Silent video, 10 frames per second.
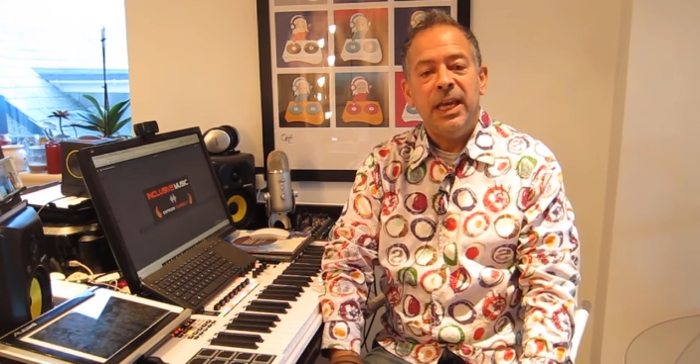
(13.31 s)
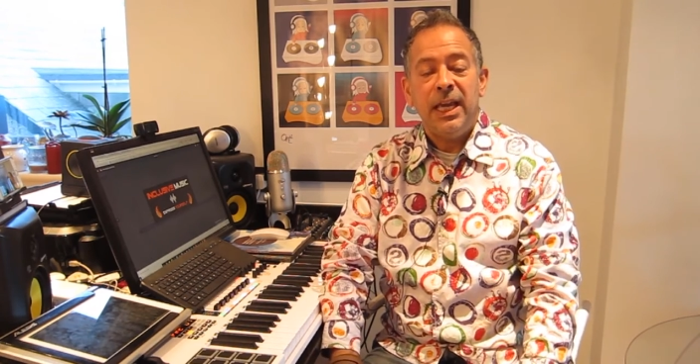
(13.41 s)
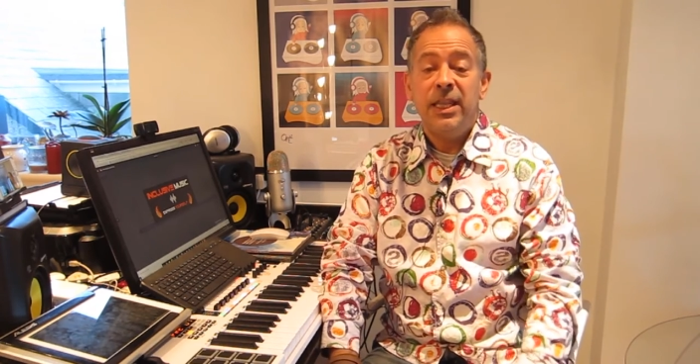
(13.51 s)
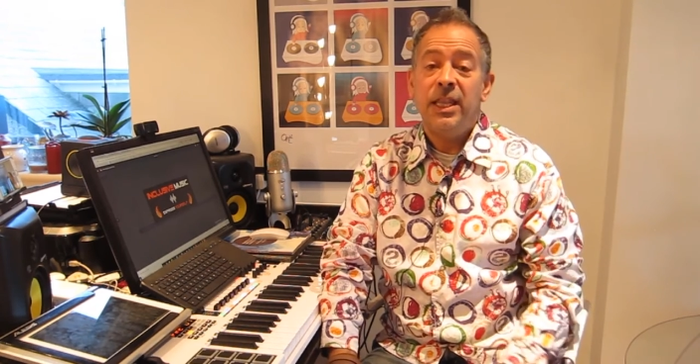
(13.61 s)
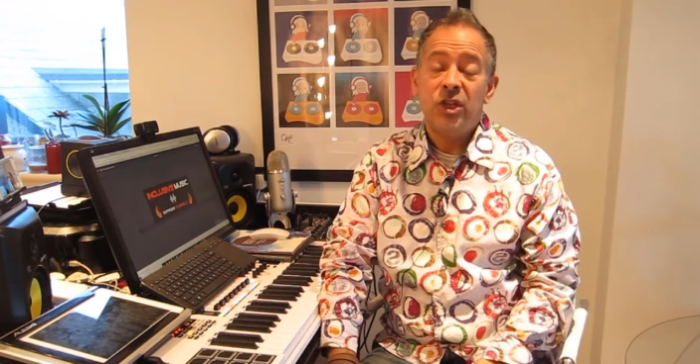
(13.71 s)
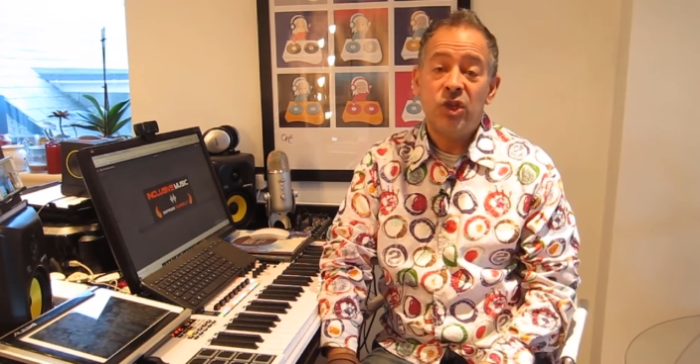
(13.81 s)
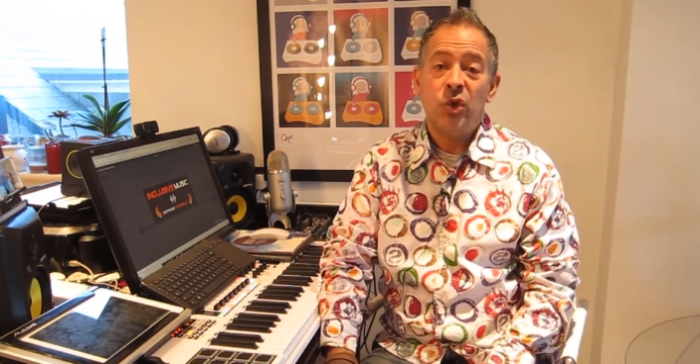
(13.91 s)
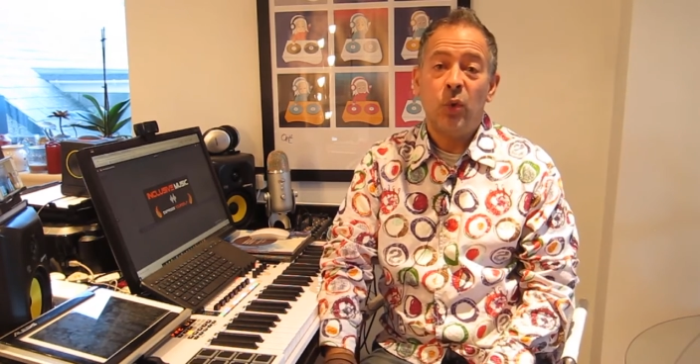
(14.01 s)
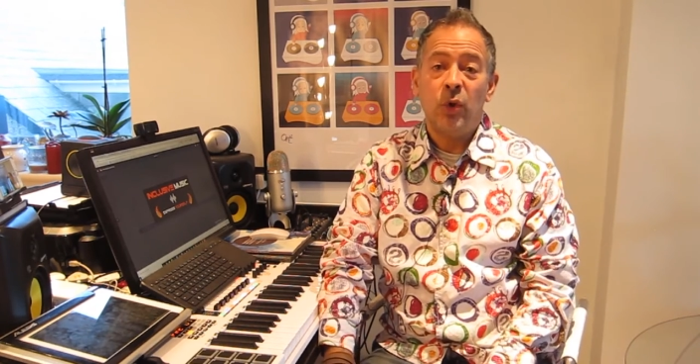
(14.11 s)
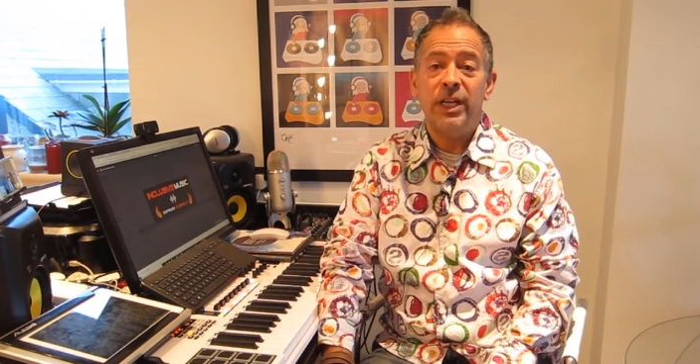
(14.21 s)
In this
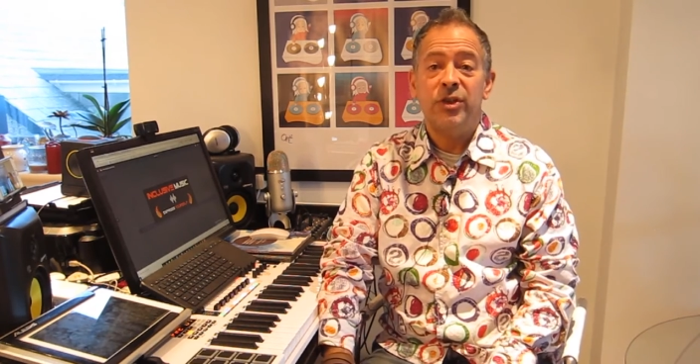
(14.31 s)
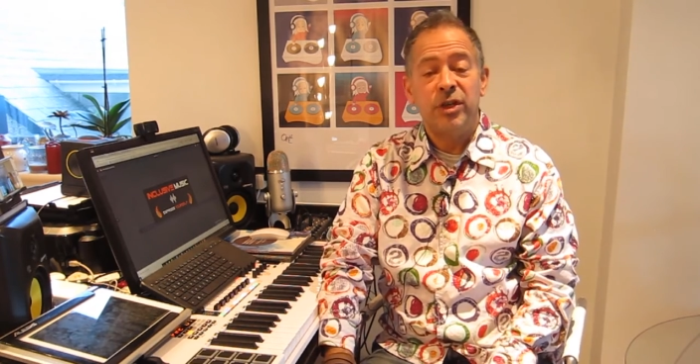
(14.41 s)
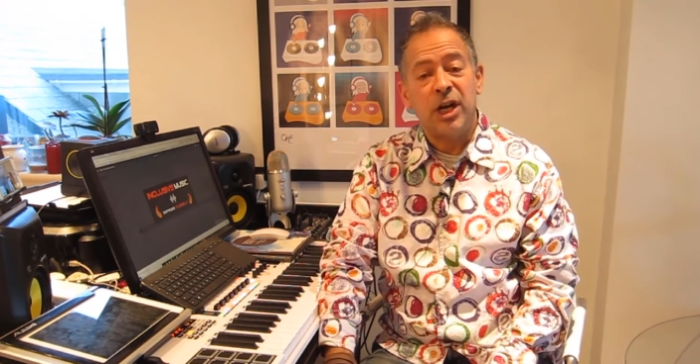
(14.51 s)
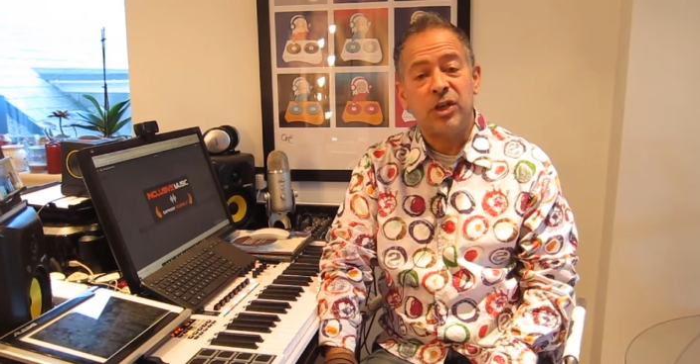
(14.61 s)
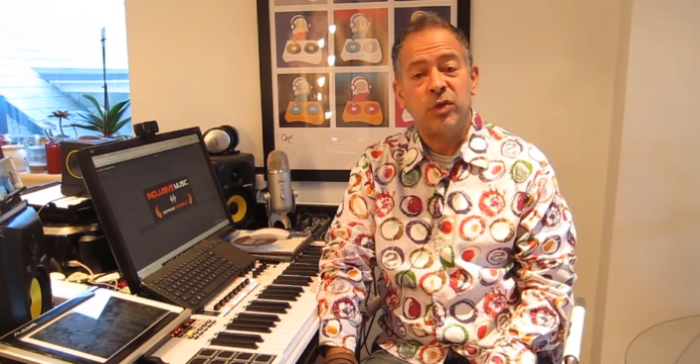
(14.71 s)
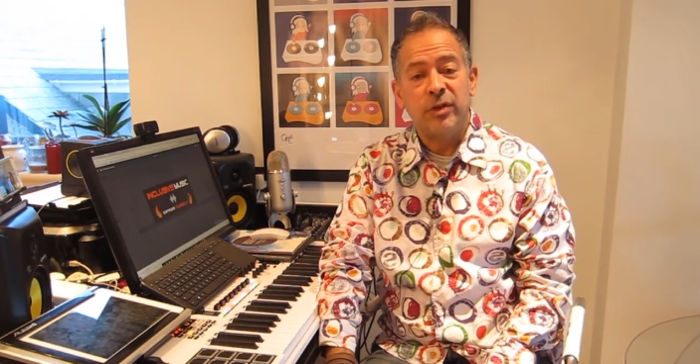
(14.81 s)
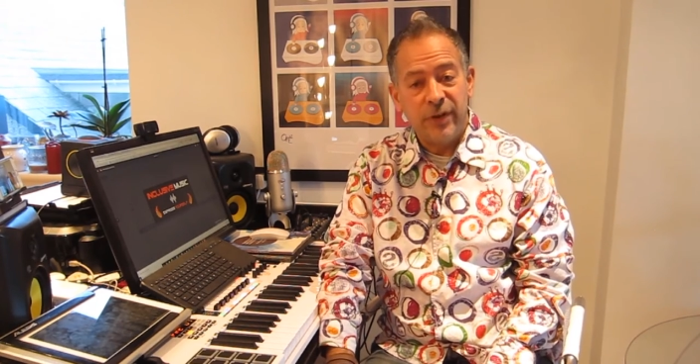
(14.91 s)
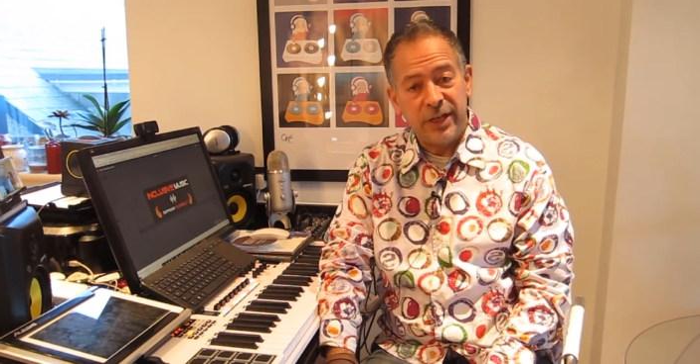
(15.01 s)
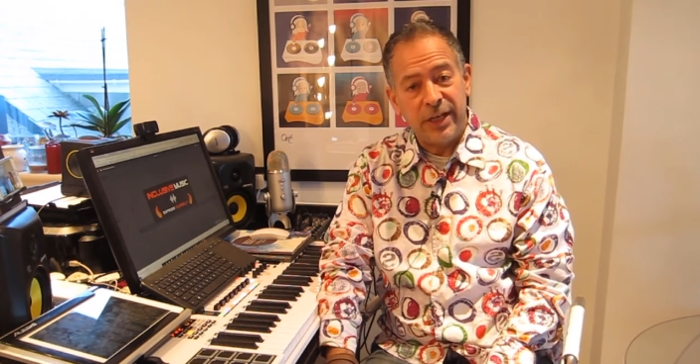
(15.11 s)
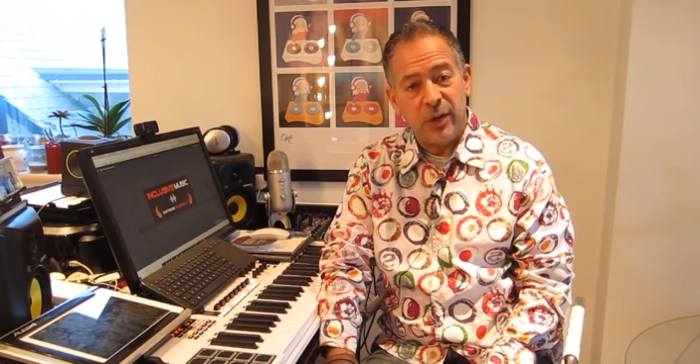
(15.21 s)
short introductory
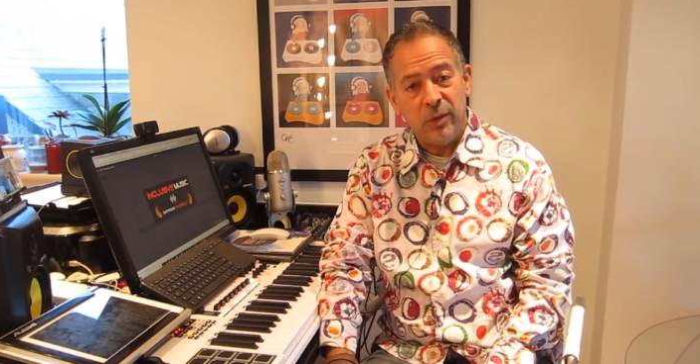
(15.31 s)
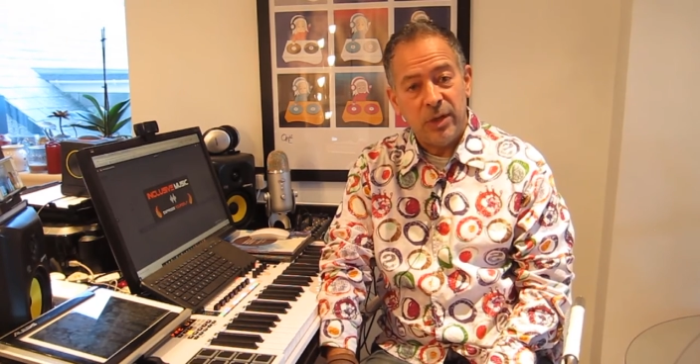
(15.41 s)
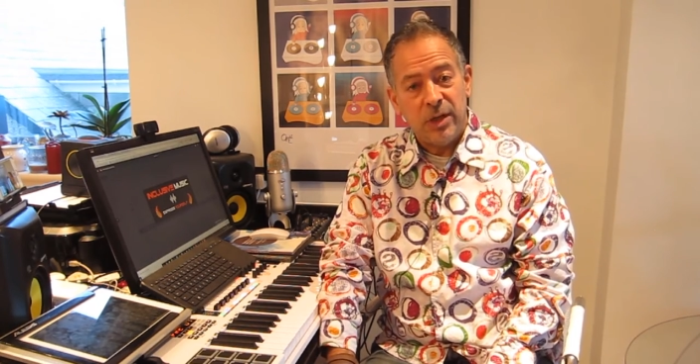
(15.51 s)
video,